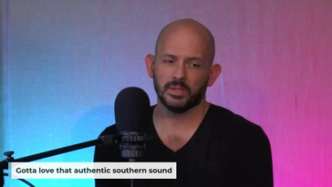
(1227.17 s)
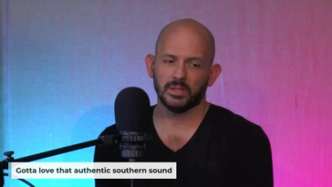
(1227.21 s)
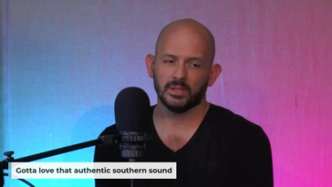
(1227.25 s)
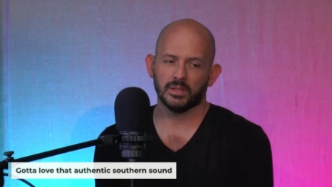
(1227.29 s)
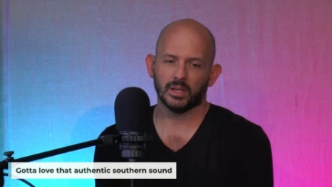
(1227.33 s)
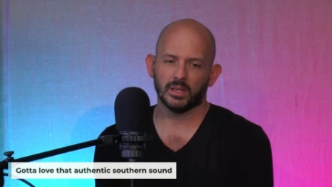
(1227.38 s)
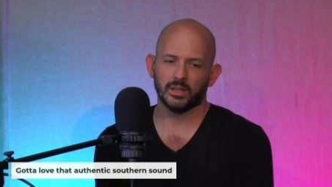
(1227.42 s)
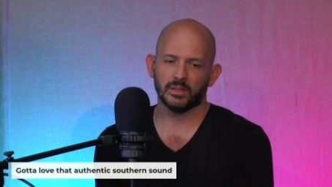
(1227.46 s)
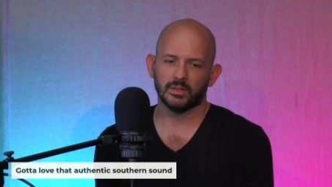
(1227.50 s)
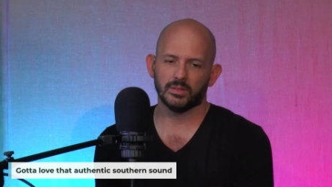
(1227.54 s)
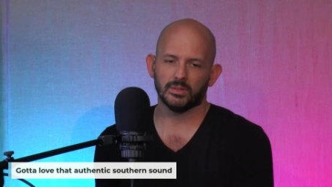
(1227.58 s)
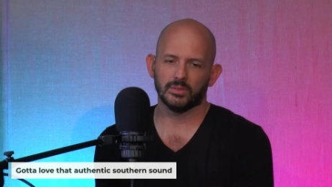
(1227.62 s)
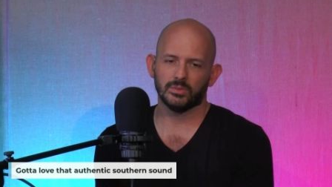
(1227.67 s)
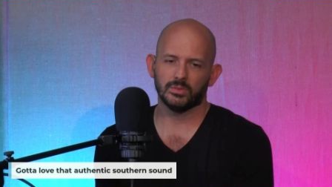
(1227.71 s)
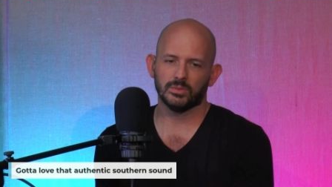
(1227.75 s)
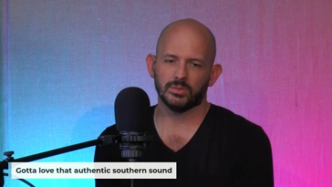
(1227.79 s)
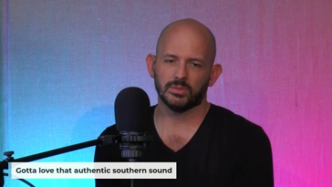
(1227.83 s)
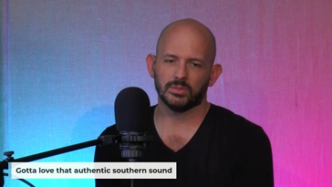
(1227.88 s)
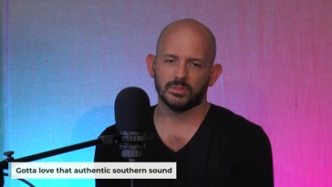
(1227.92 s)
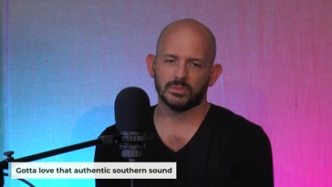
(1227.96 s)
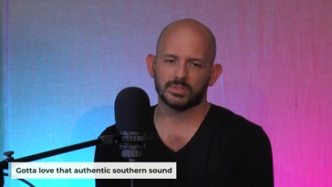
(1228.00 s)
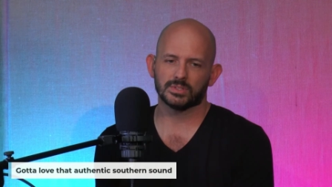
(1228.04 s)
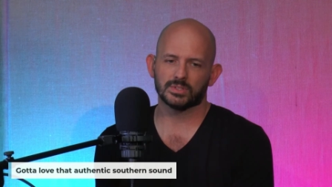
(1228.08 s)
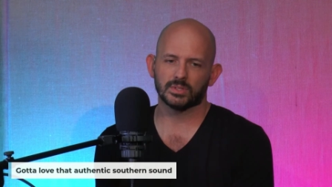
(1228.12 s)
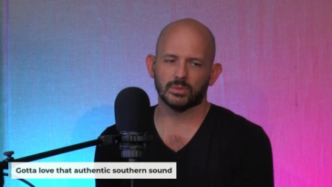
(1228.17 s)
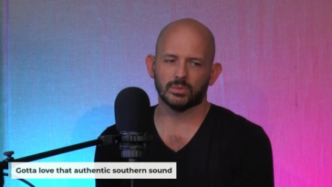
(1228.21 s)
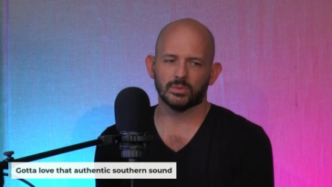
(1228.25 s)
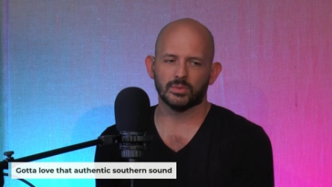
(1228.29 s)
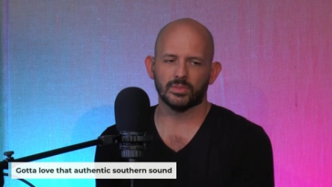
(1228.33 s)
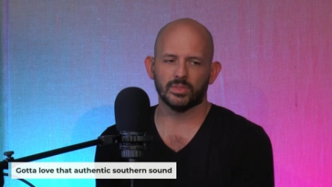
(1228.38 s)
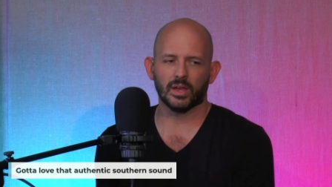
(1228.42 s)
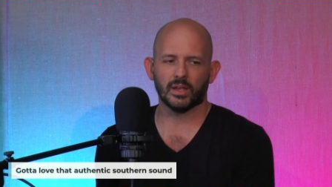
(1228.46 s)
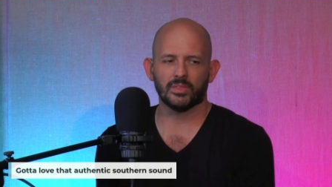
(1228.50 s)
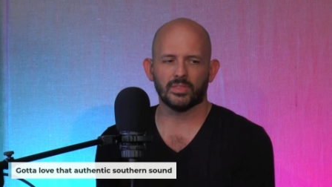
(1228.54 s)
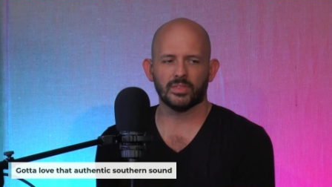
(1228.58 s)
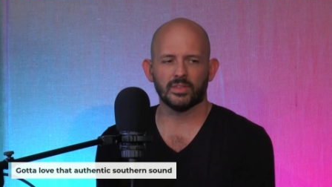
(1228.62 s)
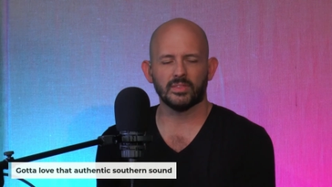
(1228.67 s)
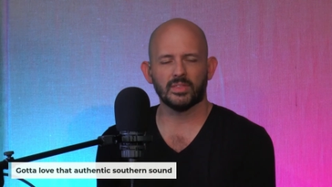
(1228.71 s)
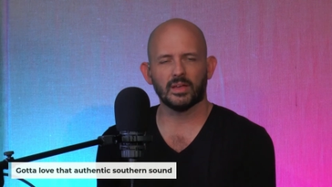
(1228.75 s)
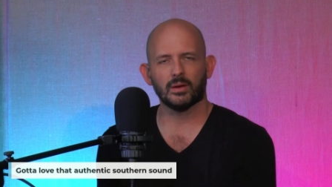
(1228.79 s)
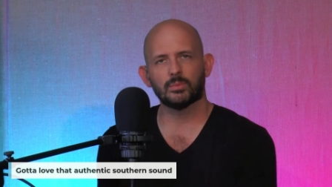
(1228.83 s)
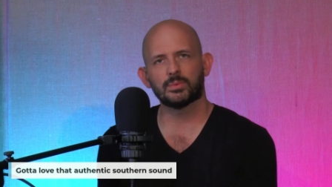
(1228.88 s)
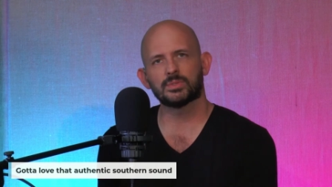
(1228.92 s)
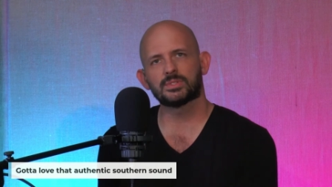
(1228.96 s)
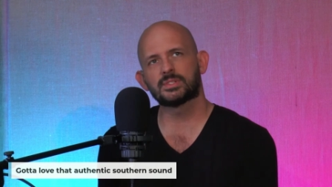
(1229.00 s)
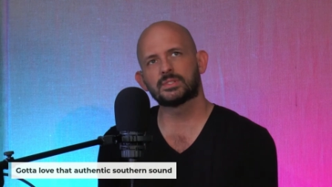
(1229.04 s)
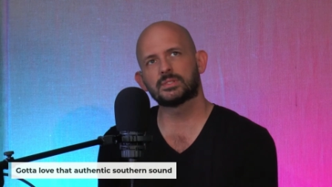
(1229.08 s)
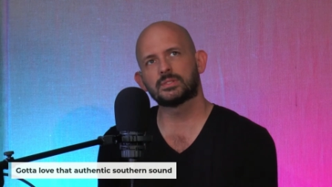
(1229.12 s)
mean, I think
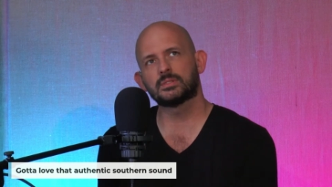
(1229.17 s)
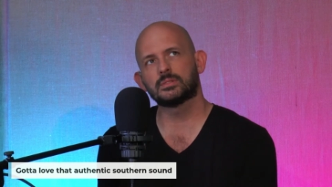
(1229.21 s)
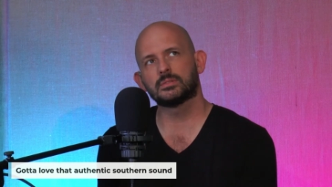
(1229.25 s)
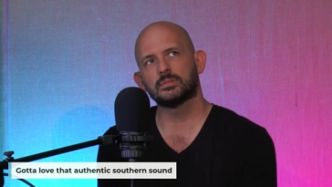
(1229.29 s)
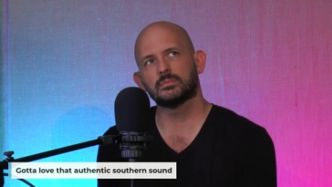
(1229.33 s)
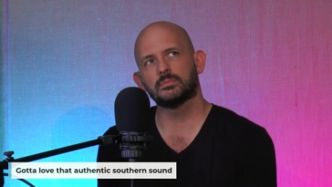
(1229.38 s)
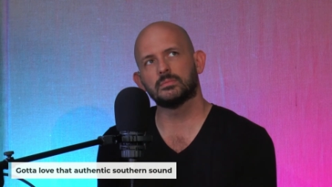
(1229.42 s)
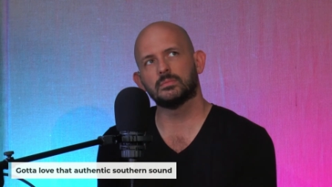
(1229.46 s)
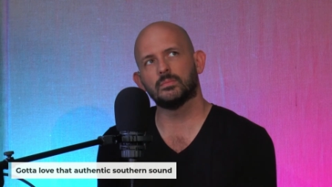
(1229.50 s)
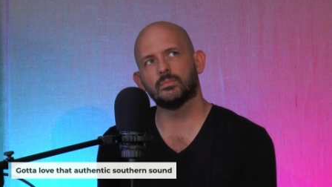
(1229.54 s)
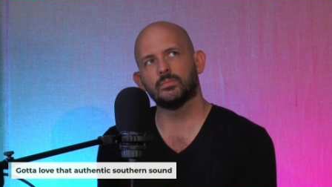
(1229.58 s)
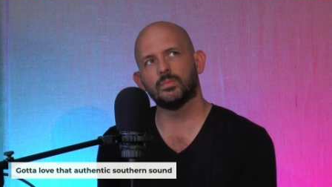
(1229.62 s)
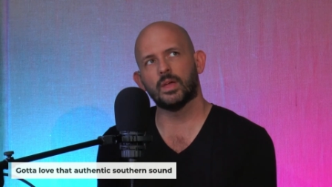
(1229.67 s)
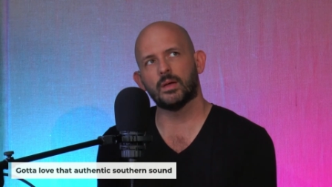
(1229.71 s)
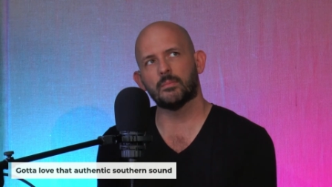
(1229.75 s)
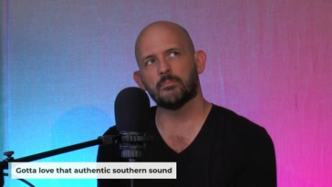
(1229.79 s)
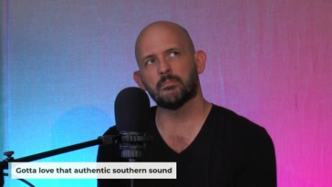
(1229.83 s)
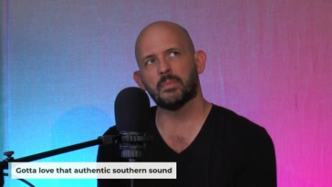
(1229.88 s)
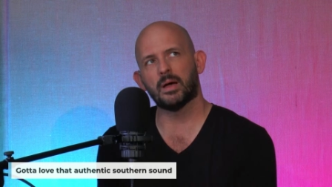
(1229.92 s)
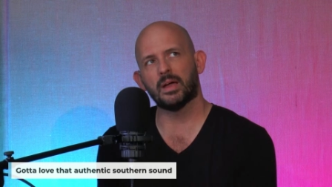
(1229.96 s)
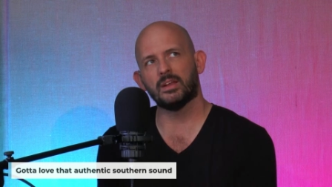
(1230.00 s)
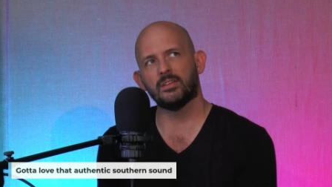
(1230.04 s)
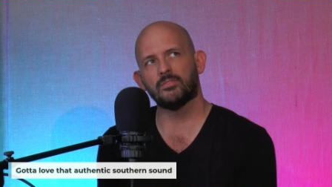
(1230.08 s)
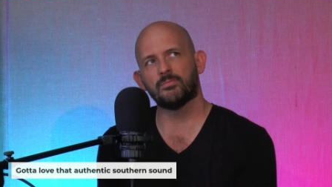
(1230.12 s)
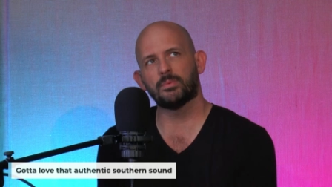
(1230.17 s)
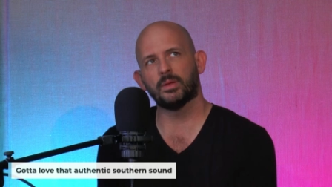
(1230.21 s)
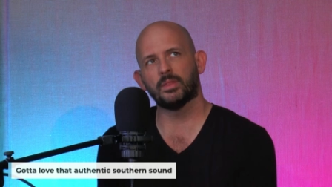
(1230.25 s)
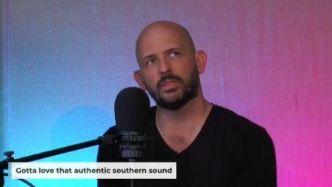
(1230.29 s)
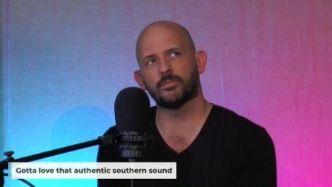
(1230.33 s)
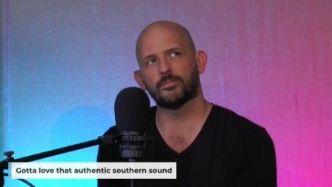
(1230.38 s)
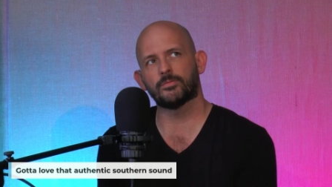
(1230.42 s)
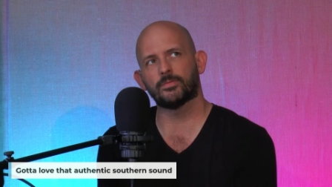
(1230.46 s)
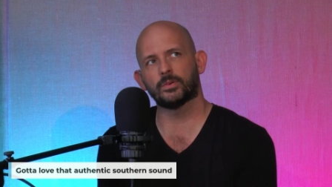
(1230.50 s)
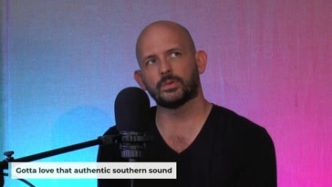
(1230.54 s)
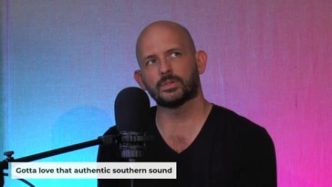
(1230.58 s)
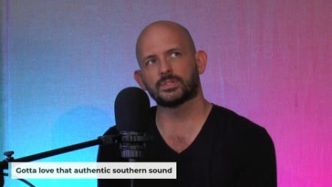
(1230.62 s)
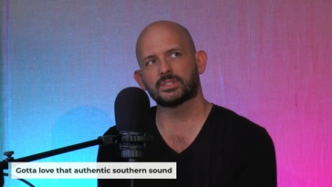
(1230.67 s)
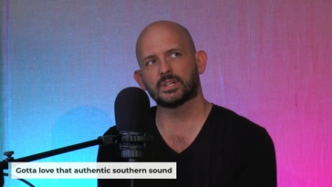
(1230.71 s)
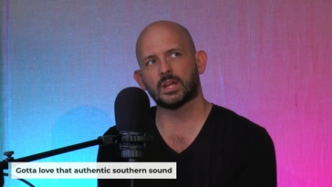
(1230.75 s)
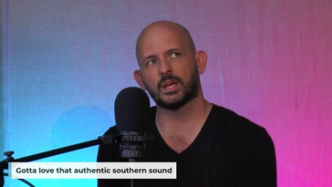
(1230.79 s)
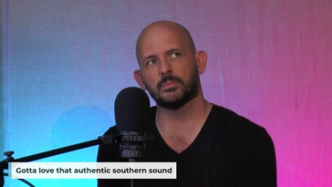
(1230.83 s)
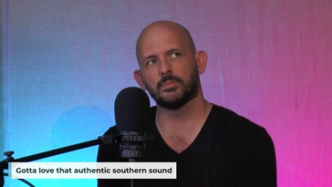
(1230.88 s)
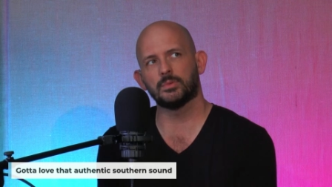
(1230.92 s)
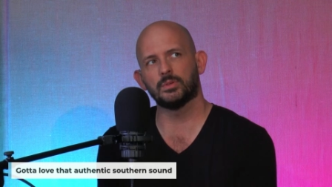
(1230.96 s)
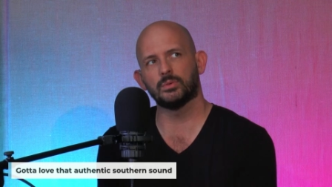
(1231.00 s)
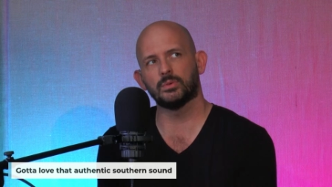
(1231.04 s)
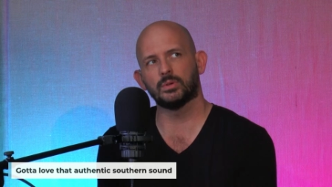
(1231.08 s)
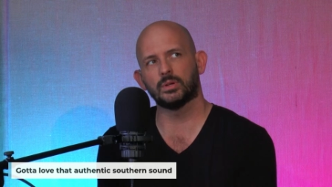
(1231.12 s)
that might have been the first
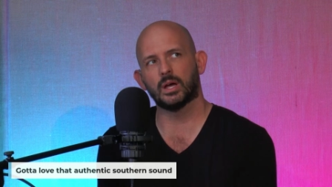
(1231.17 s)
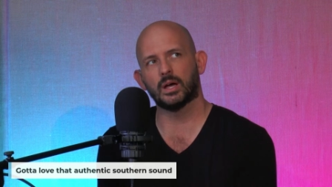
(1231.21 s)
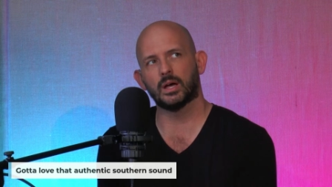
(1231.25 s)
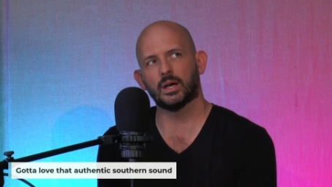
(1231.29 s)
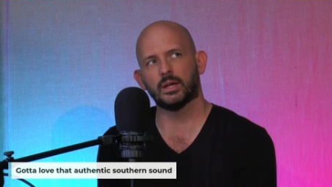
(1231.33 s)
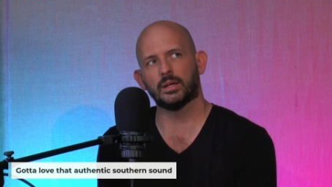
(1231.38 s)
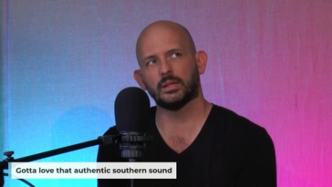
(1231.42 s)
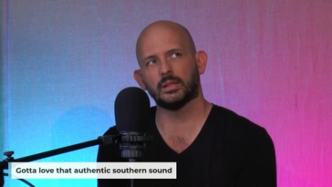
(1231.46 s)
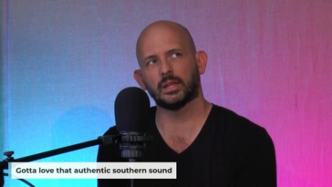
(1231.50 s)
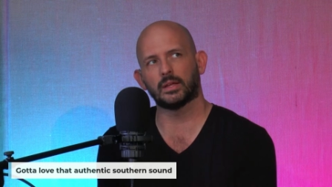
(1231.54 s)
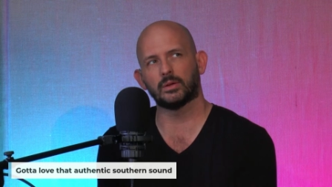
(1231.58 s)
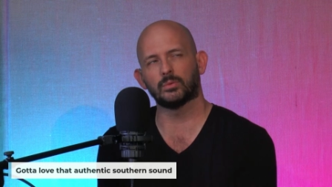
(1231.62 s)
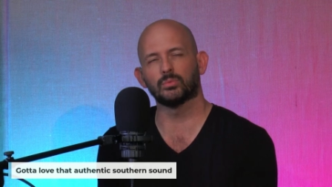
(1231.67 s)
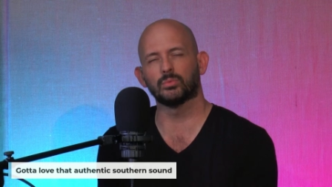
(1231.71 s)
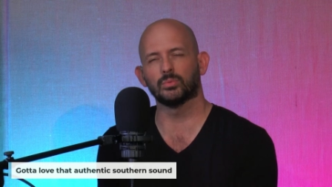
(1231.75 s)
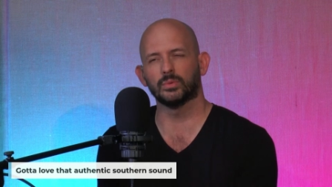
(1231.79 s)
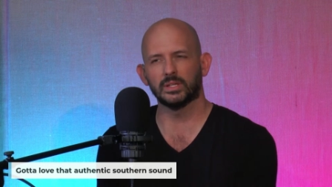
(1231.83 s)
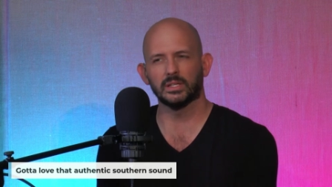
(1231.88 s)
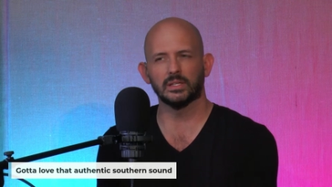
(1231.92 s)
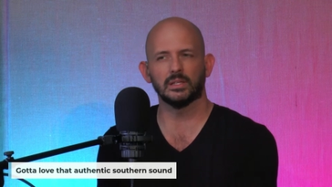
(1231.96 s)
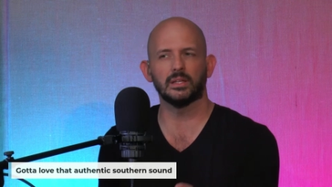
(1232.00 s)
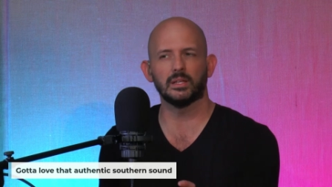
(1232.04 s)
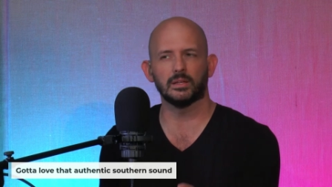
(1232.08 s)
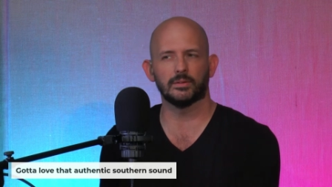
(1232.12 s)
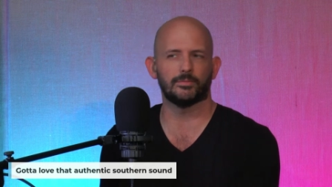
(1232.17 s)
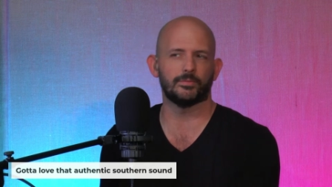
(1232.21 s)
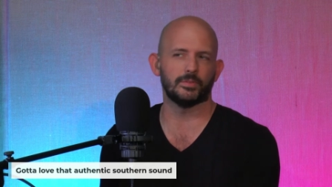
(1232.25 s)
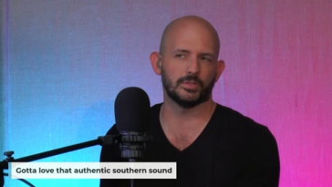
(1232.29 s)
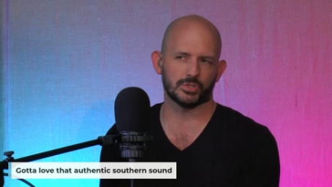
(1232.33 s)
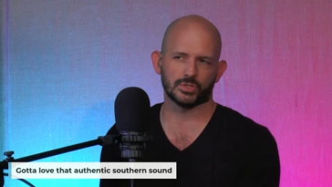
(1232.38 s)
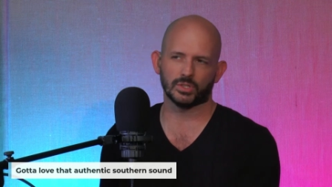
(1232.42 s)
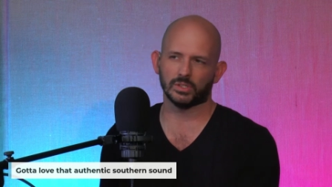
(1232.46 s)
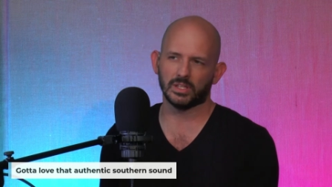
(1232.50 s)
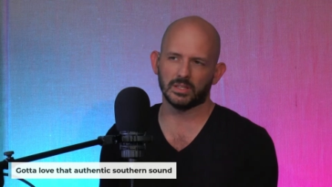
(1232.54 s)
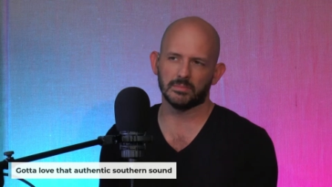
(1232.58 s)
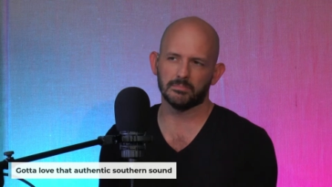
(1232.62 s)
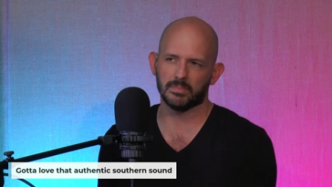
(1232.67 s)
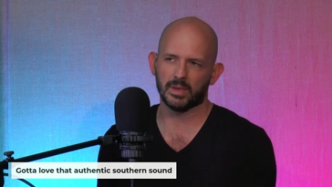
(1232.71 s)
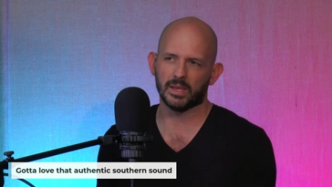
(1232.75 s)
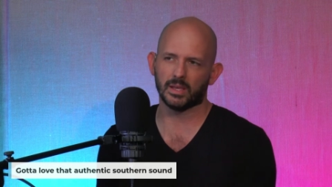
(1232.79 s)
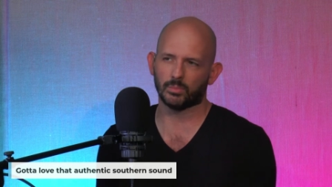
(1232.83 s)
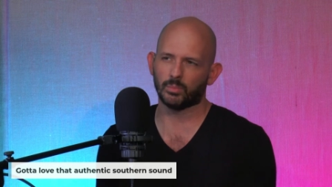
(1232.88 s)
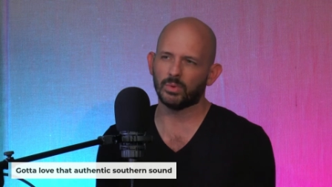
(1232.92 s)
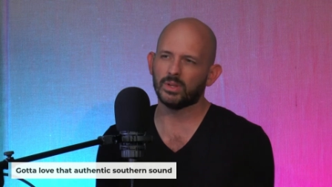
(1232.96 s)
time you and I like really officially met.